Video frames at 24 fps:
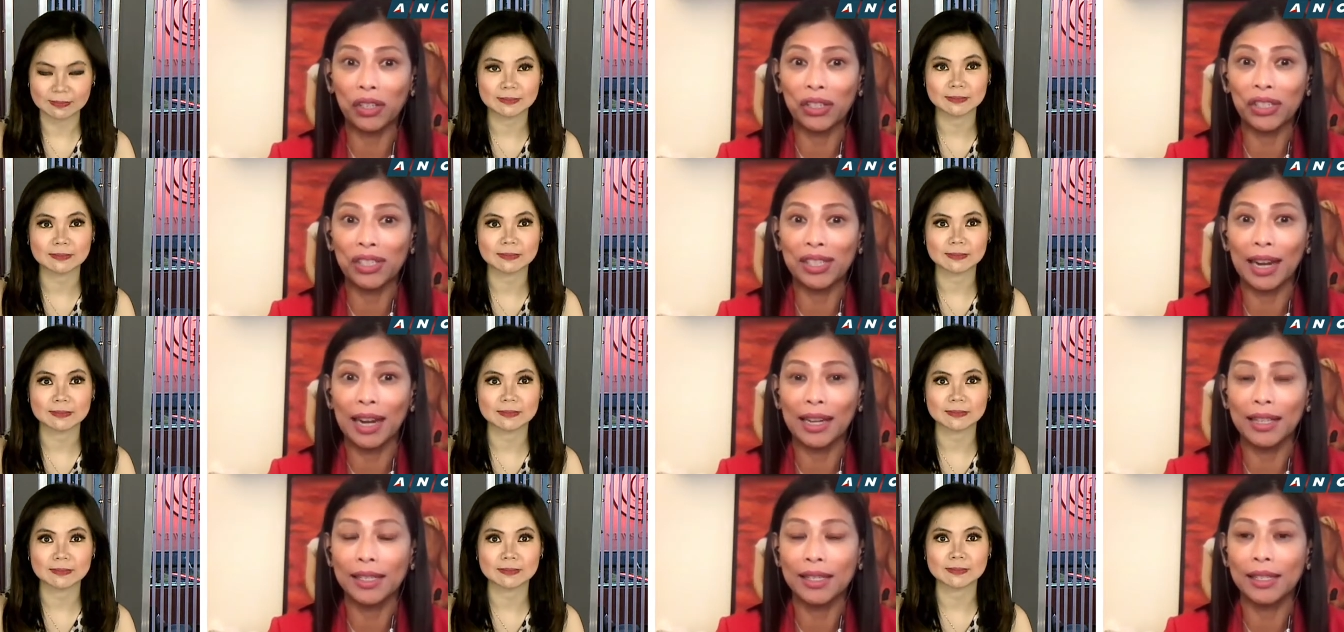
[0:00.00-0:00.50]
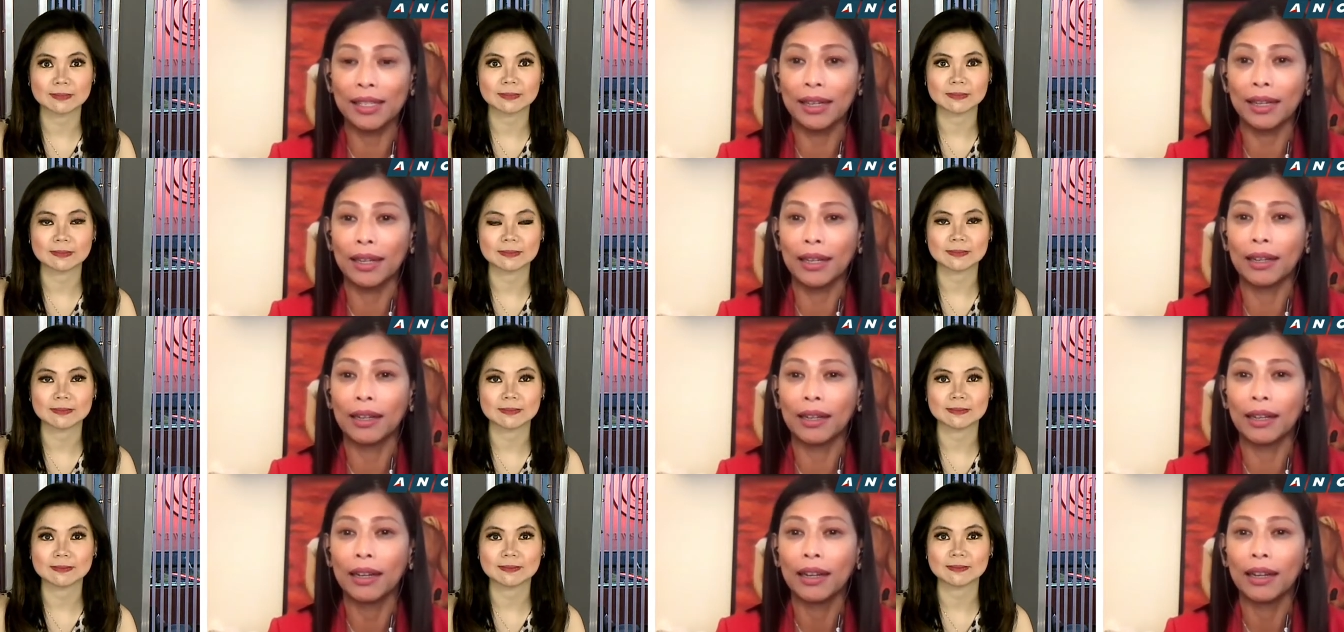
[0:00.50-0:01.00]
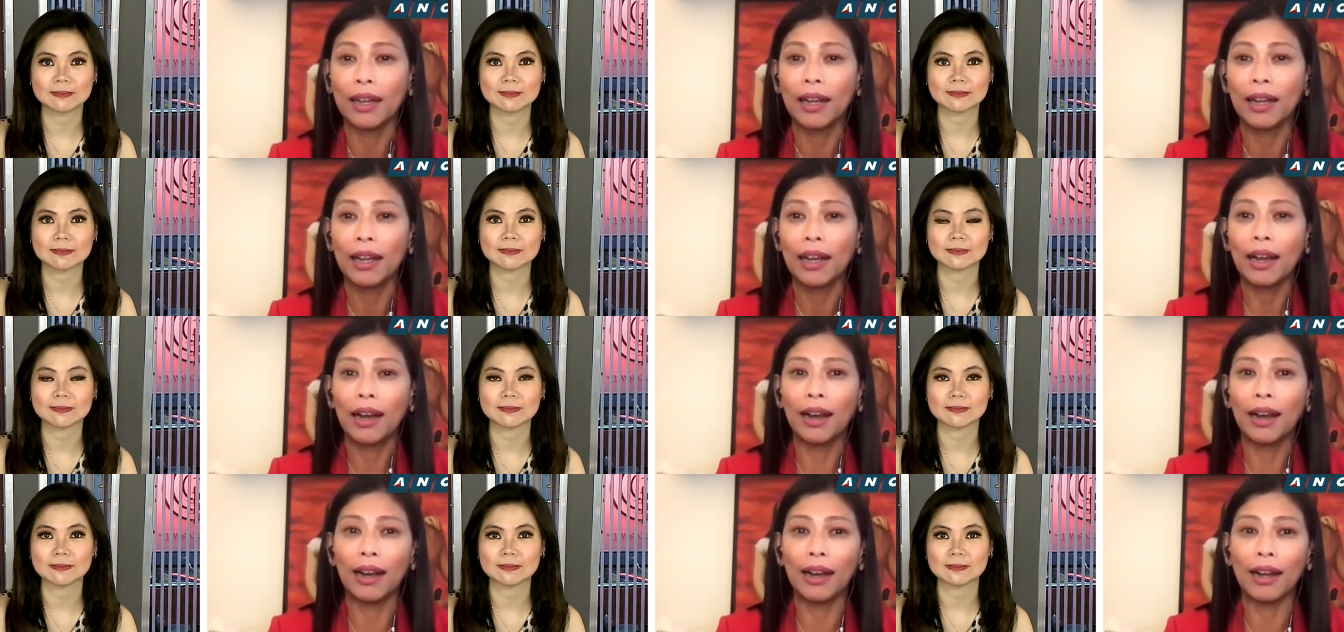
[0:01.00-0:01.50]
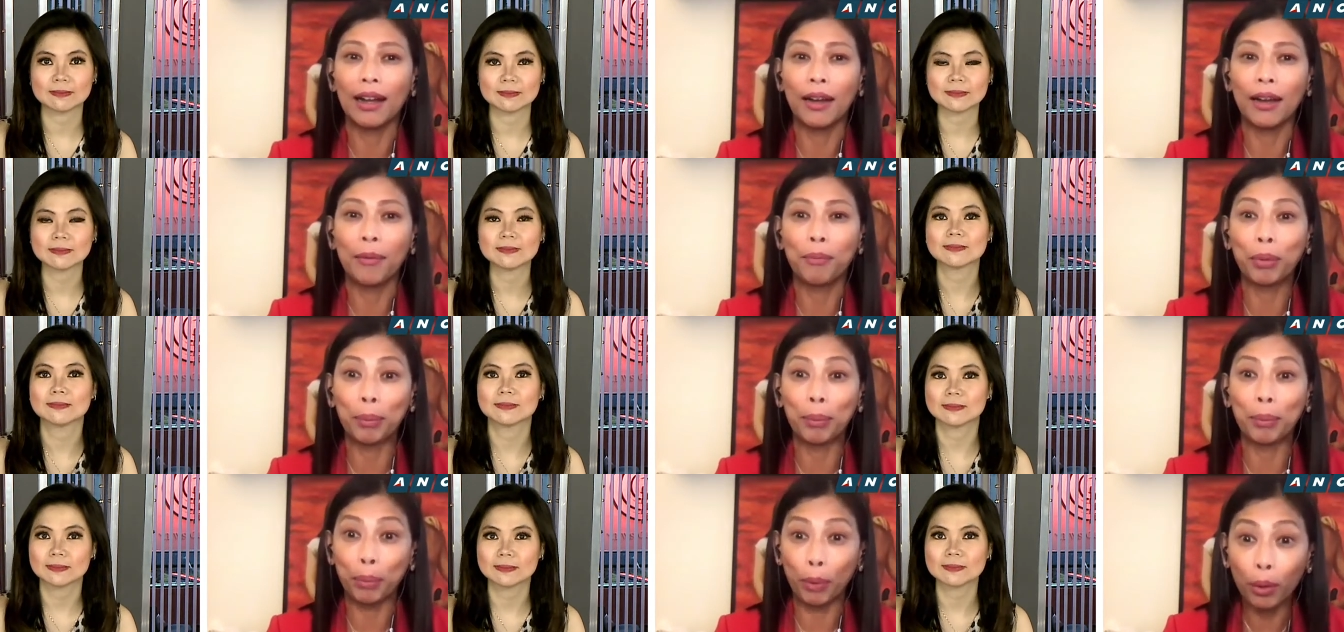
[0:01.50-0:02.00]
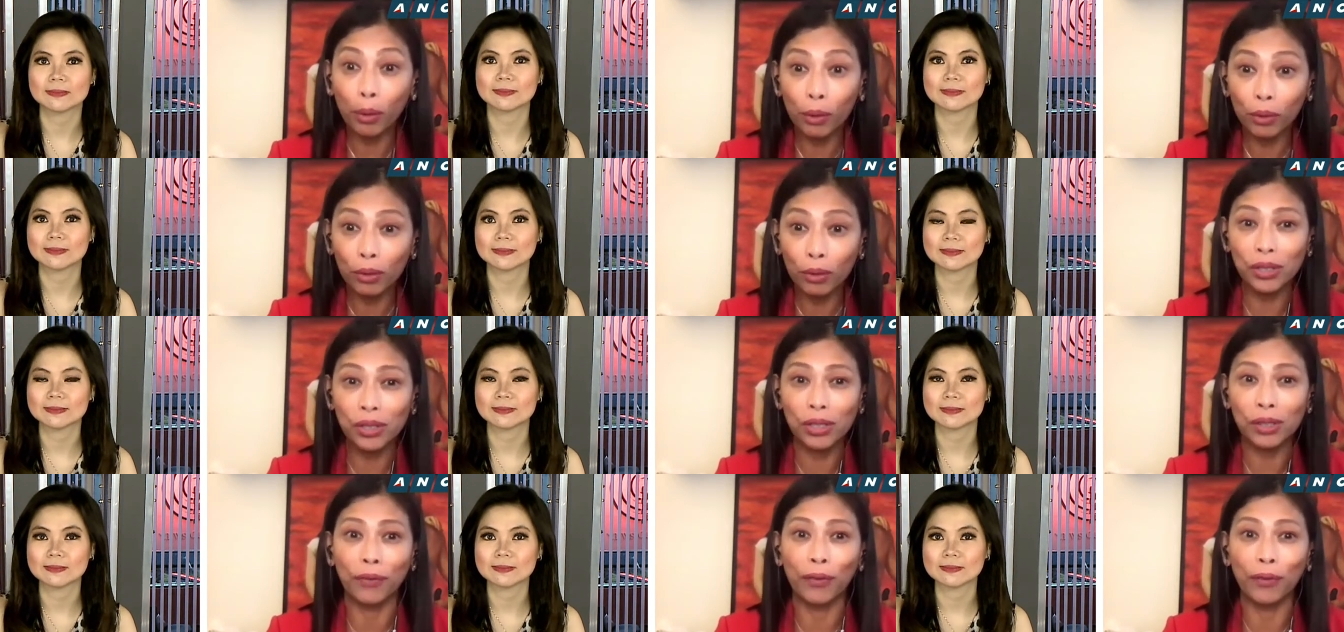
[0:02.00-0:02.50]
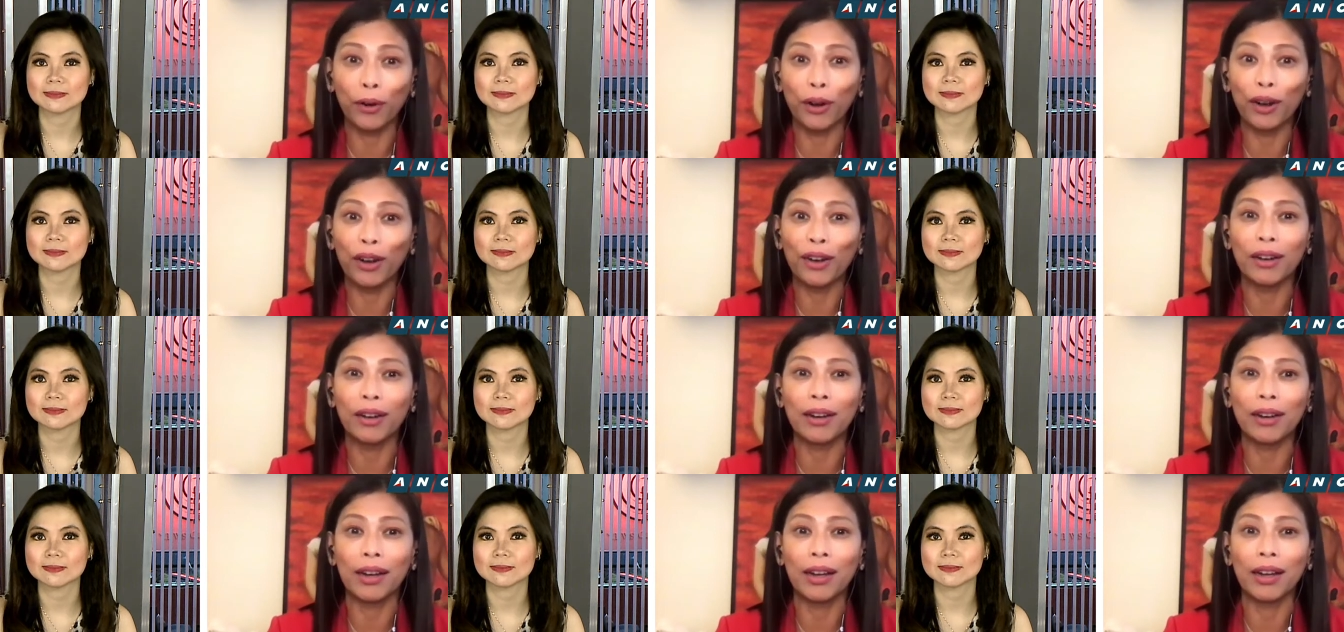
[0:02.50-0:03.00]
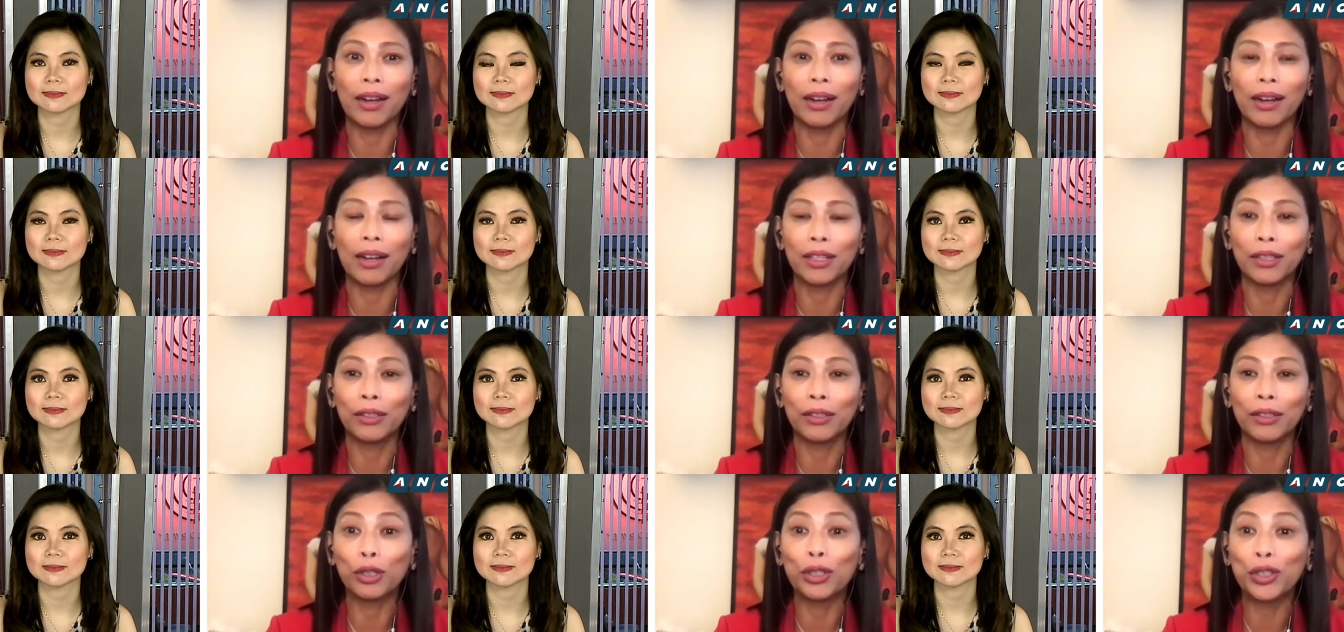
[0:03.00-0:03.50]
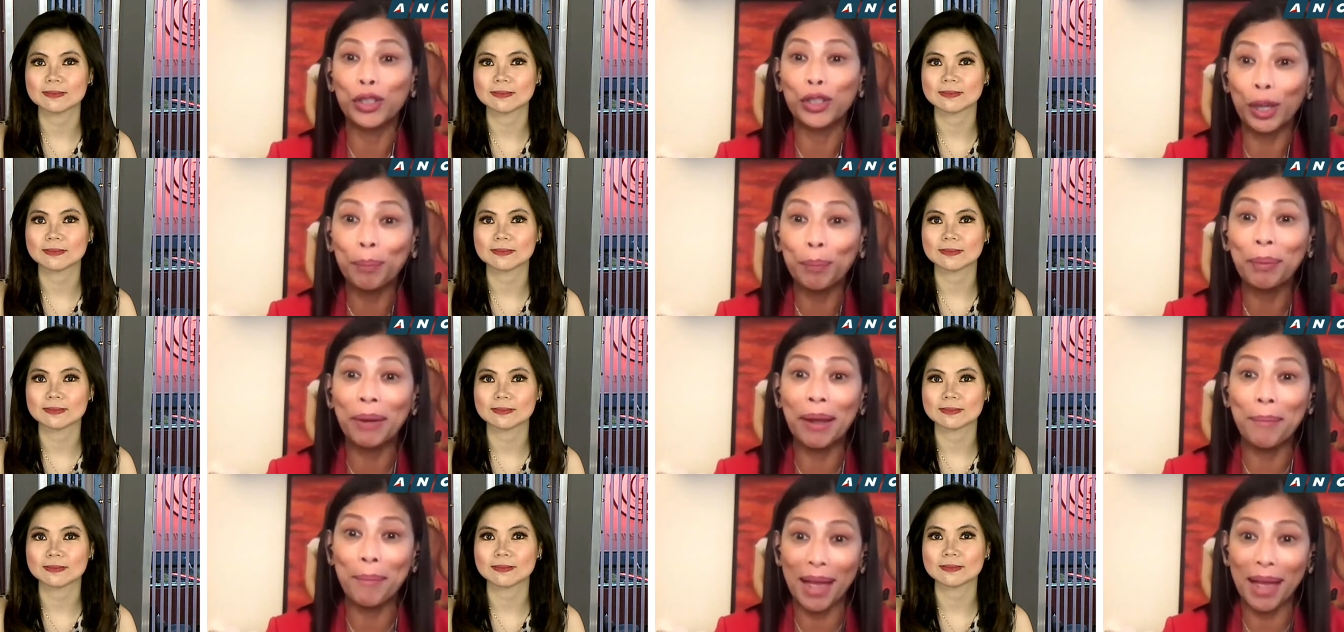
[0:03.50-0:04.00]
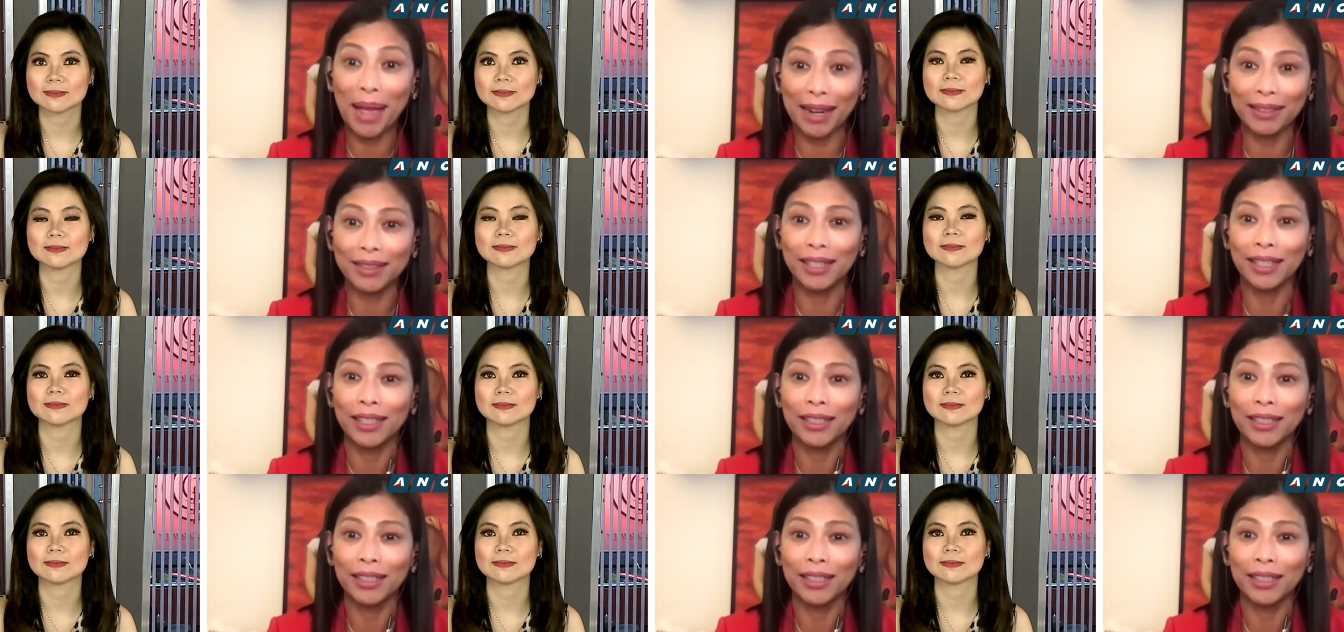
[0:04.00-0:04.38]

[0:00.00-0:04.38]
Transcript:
Speaker 1: that's uh, uh, proposed for uh, to supplement the